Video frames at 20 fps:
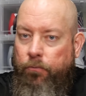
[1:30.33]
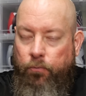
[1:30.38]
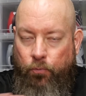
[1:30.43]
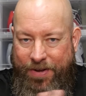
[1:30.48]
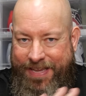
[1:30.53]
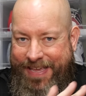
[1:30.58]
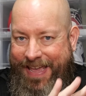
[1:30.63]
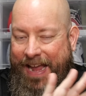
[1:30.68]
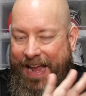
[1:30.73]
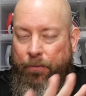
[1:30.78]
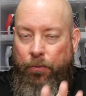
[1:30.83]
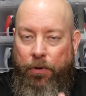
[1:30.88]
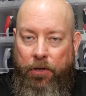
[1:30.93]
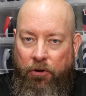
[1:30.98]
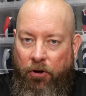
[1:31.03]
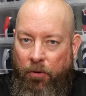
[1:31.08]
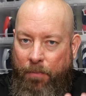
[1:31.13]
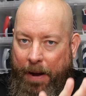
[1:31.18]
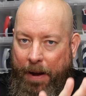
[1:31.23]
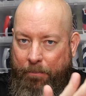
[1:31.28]
we can't really
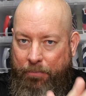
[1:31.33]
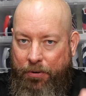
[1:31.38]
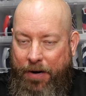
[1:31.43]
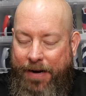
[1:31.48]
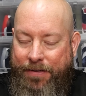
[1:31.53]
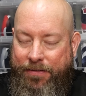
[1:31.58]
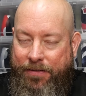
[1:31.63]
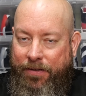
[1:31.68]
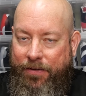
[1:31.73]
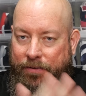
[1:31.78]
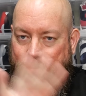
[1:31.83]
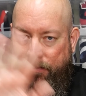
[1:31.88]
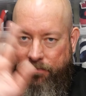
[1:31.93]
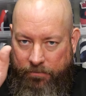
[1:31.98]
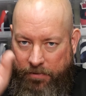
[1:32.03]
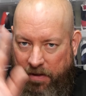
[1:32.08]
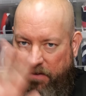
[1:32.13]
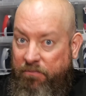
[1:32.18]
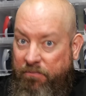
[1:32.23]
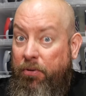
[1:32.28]
go by price because
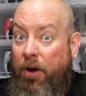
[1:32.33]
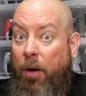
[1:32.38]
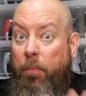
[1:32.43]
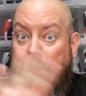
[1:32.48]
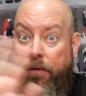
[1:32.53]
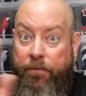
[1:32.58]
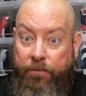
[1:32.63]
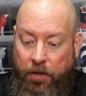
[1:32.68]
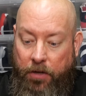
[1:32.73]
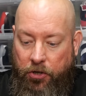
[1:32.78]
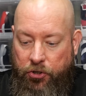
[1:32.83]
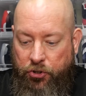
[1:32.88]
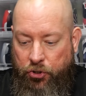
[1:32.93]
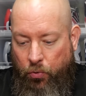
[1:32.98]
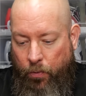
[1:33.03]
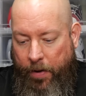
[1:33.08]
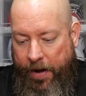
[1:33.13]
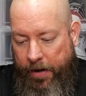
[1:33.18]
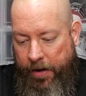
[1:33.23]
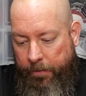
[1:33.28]
they've probably
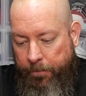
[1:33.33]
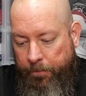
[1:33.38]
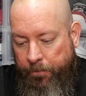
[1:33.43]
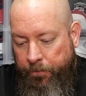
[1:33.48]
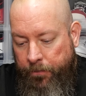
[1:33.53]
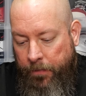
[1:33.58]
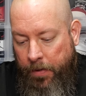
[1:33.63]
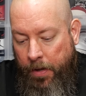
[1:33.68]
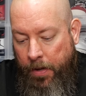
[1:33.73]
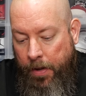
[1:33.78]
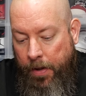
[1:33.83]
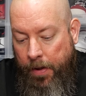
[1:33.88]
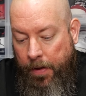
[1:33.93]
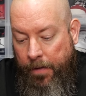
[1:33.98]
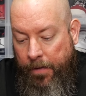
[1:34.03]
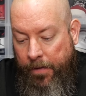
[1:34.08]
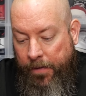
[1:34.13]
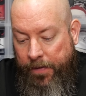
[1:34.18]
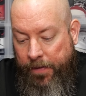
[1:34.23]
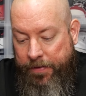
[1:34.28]
fluctuated.
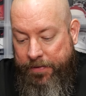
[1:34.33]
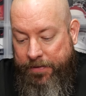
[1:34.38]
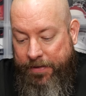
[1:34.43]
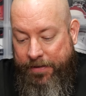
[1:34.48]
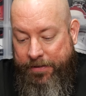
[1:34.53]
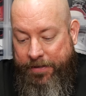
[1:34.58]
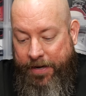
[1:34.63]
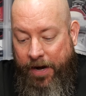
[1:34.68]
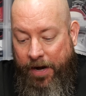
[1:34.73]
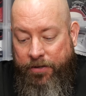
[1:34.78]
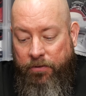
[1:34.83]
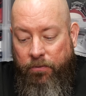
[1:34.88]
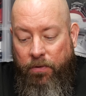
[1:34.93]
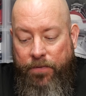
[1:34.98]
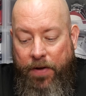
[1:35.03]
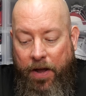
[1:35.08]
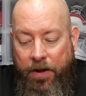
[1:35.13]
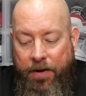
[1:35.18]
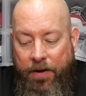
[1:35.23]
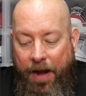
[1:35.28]
It says guaranteed over
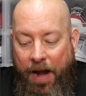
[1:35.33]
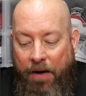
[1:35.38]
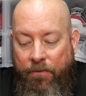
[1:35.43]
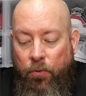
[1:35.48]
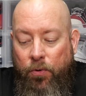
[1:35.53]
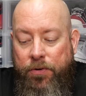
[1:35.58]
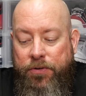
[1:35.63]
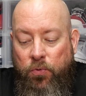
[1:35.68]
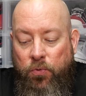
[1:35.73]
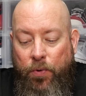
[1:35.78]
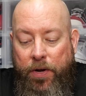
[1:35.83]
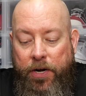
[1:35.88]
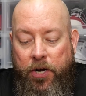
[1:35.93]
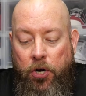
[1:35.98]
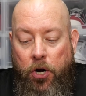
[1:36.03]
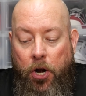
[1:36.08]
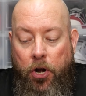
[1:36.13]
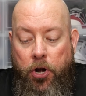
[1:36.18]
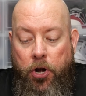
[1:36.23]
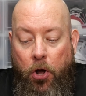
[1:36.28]
value, everyone's a
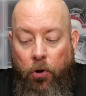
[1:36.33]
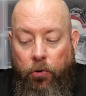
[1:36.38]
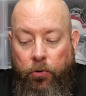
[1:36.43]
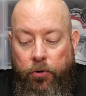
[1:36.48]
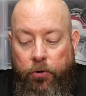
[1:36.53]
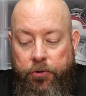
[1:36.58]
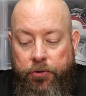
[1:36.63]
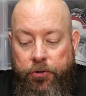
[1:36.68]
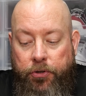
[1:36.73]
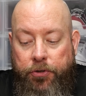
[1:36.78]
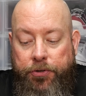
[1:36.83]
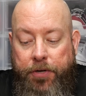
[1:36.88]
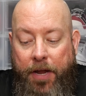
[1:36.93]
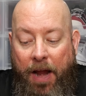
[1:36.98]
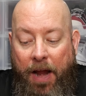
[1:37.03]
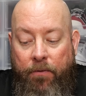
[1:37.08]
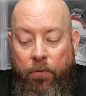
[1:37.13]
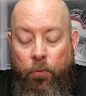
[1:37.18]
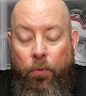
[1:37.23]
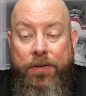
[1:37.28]
winner, no losers,
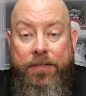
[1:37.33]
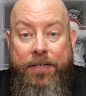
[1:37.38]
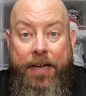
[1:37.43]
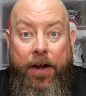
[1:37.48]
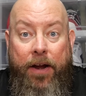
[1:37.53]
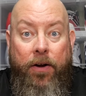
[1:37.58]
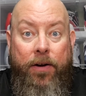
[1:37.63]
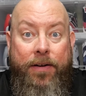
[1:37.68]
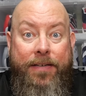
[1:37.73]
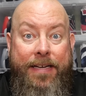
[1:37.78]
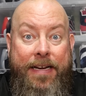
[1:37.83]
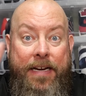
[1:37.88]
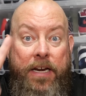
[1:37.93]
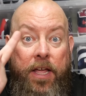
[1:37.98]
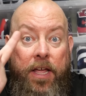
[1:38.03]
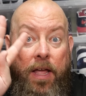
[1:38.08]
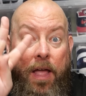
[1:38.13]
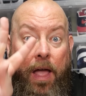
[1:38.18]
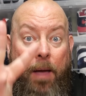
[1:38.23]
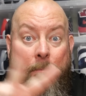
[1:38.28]
everyone's guaranteed
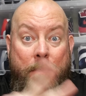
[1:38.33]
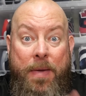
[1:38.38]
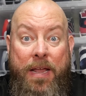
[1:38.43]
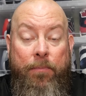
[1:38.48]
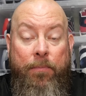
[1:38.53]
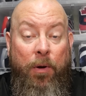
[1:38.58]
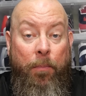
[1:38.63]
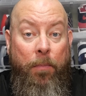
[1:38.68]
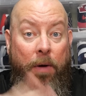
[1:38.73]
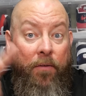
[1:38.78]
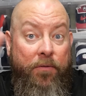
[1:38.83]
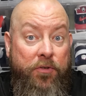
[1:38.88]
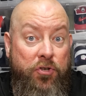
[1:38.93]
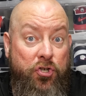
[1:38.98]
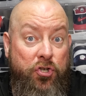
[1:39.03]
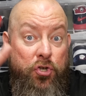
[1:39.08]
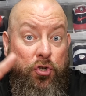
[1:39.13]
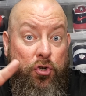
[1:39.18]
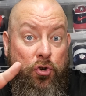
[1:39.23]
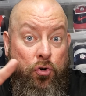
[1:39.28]
a minimum of
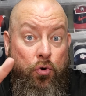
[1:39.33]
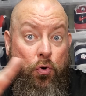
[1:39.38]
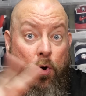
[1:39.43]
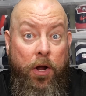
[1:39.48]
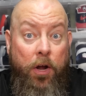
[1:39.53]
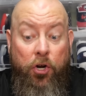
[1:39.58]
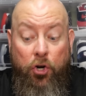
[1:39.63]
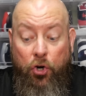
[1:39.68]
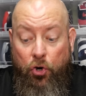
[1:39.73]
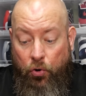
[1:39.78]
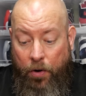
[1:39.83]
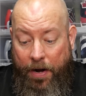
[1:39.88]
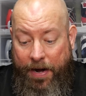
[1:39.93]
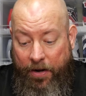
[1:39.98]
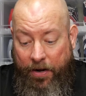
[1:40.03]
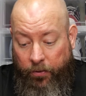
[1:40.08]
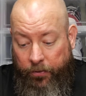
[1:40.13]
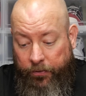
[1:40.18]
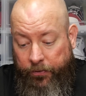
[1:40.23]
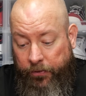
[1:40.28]
two
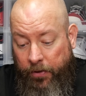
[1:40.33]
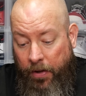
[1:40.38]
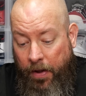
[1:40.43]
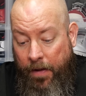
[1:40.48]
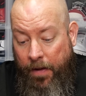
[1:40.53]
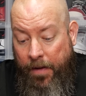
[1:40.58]
grails.